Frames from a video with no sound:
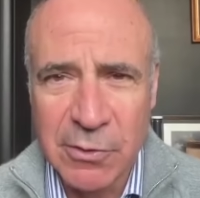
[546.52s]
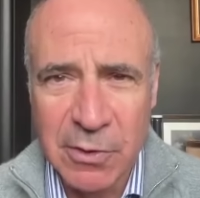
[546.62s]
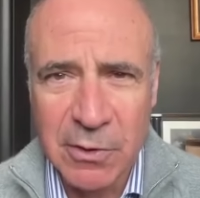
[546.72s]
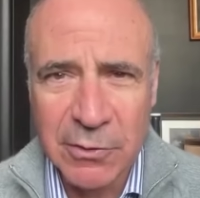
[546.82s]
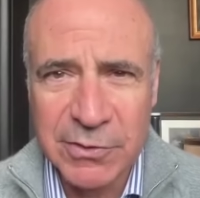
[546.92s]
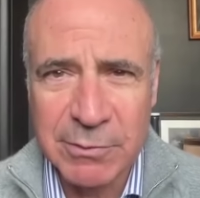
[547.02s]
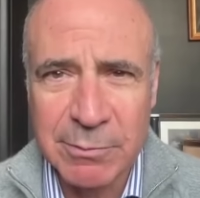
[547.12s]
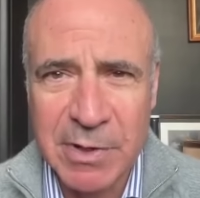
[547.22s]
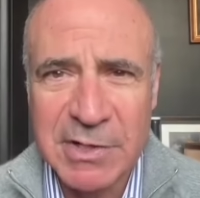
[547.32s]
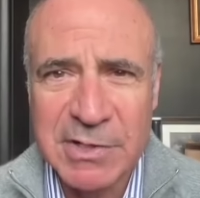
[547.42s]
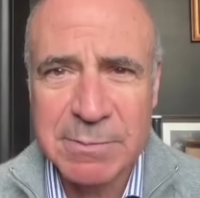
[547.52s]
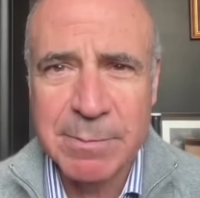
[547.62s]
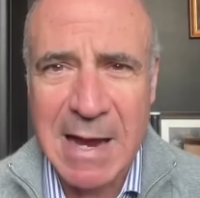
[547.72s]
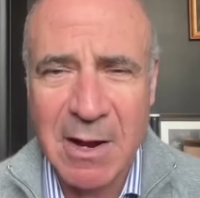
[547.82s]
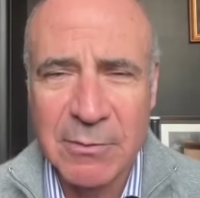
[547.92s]
euros, and British
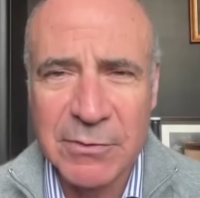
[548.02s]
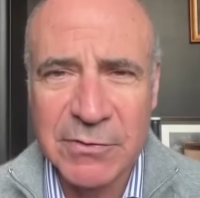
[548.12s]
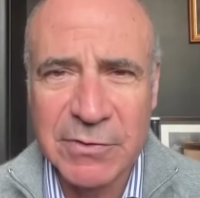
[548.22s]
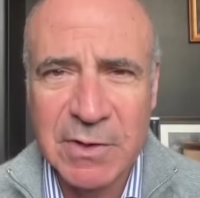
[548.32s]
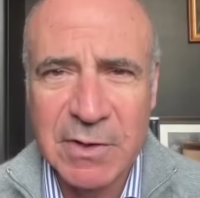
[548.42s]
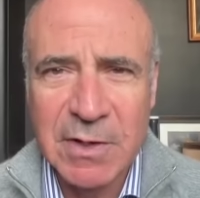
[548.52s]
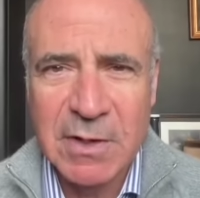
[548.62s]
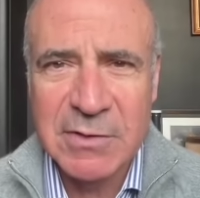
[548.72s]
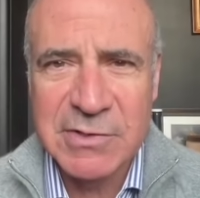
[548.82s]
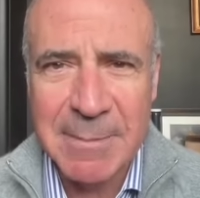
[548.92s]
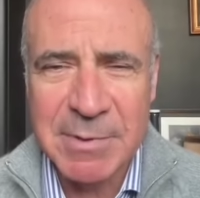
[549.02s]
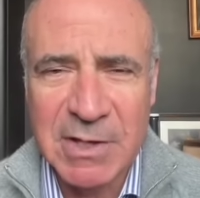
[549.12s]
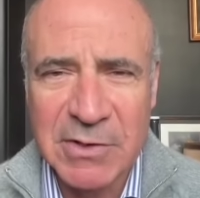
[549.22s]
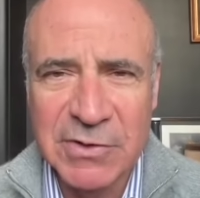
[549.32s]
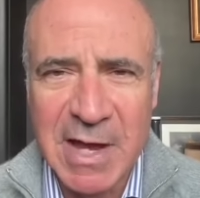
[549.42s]
pounds,
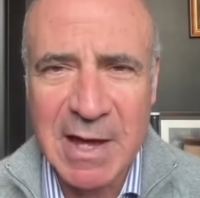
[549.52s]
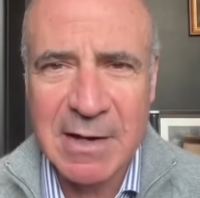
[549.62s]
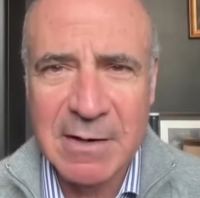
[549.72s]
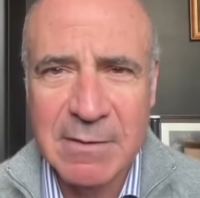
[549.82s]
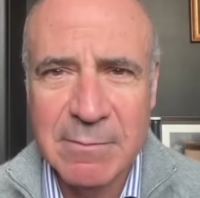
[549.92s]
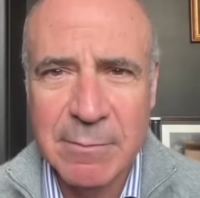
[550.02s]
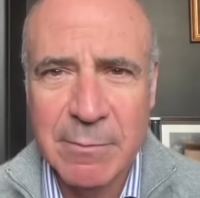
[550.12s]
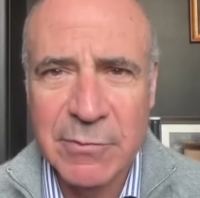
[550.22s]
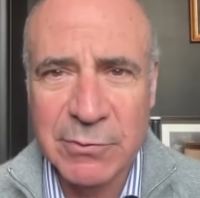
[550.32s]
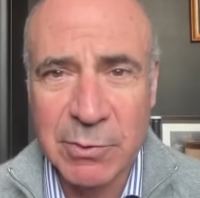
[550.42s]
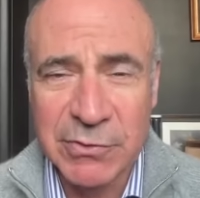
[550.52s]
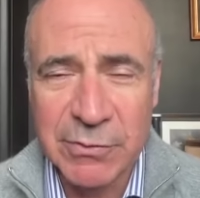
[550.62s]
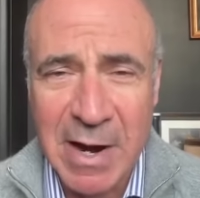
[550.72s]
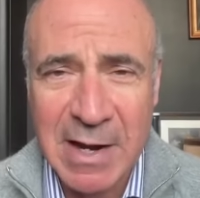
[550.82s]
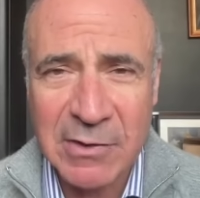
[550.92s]
Japanese yen, Swiss
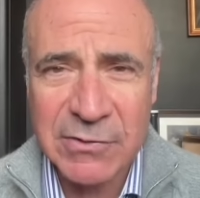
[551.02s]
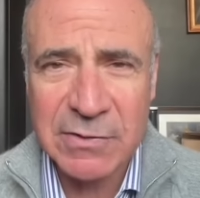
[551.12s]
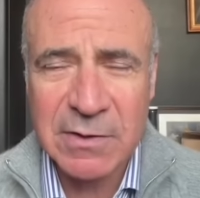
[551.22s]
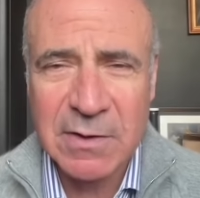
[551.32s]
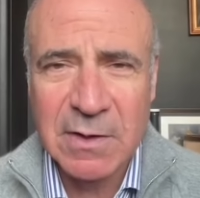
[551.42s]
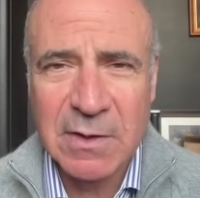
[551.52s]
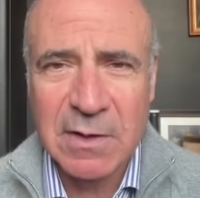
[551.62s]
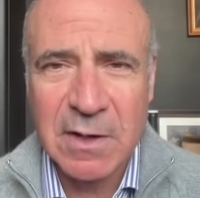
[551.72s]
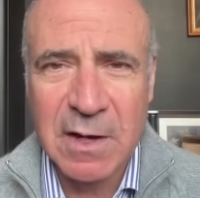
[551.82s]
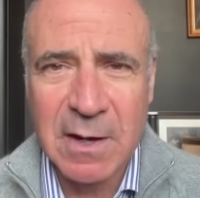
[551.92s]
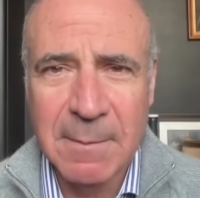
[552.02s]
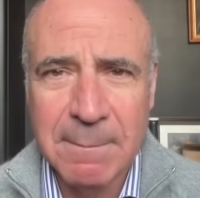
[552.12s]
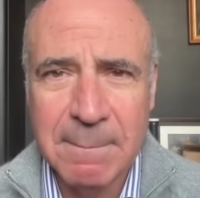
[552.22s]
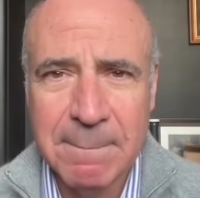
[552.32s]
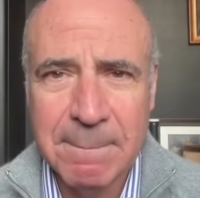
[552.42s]
francs.
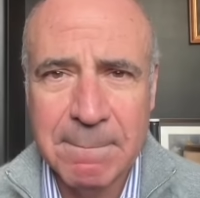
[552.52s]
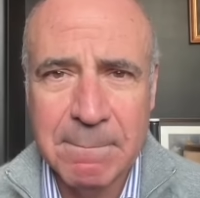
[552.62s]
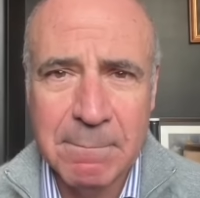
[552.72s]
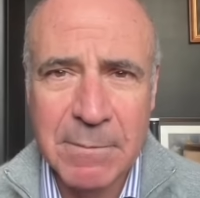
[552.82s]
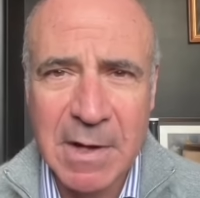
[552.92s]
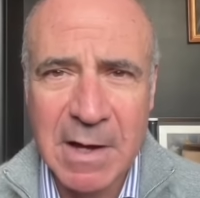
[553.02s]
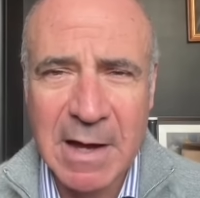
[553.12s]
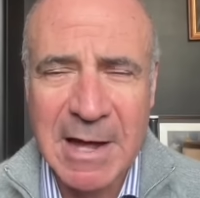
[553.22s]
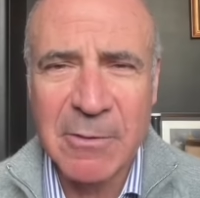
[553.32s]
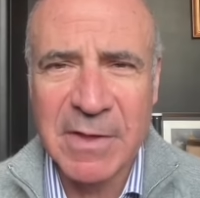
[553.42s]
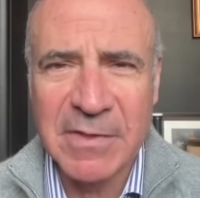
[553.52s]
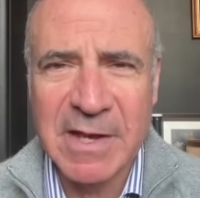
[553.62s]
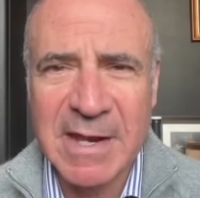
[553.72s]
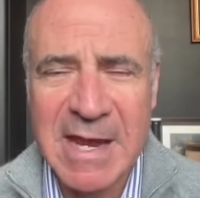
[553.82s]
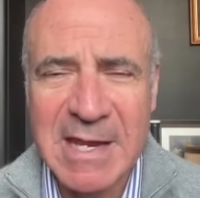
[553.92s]
Um, I don't think
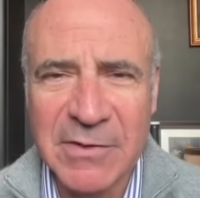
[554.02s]
the but the